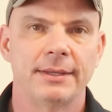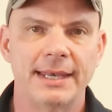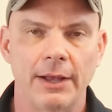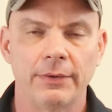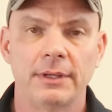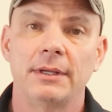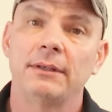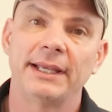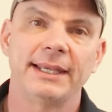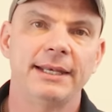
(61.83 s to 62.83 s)
Now,
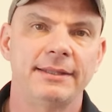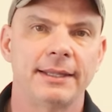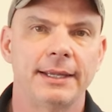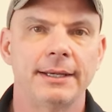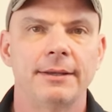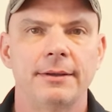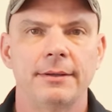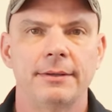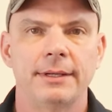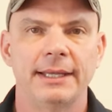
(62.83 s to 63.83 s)
like anything
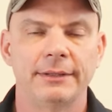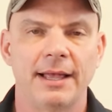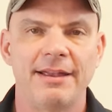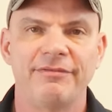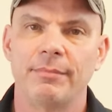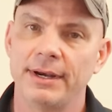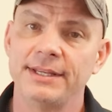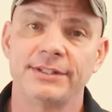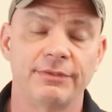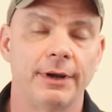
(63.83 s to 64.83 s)
in life,
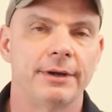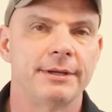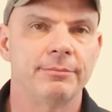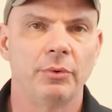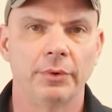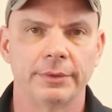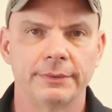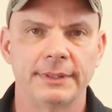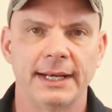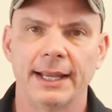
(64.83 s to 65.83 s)
money's very
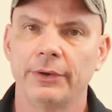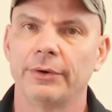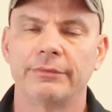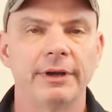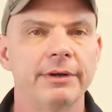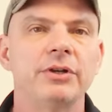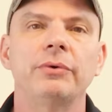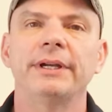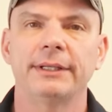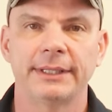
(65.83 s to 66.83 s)
important. And I learned very
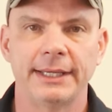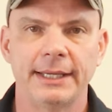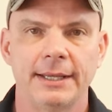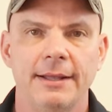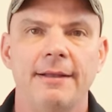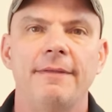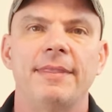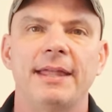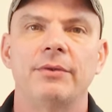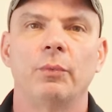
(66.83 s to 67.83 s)
quickly
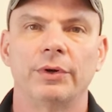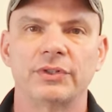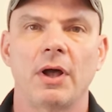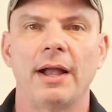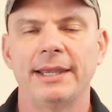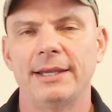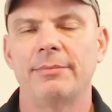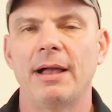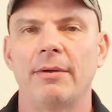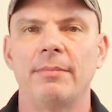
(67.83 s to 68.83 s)
that we're talking
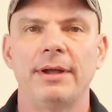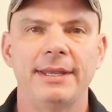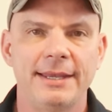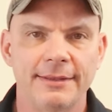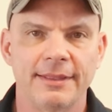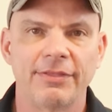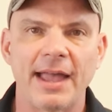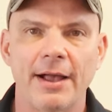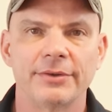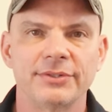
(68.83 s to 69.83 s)
about money in the
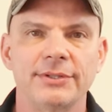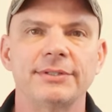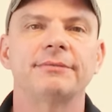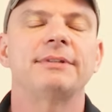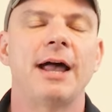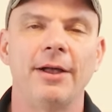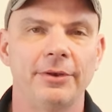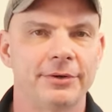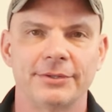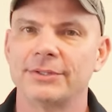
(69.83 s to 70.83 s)
thousands of
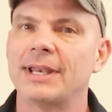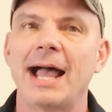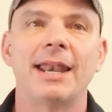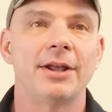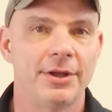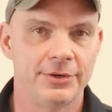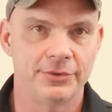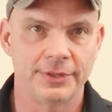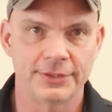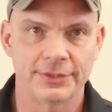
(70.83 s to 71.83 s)
dollars, not
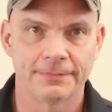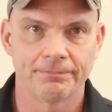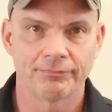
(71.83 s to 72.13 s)
hundreds.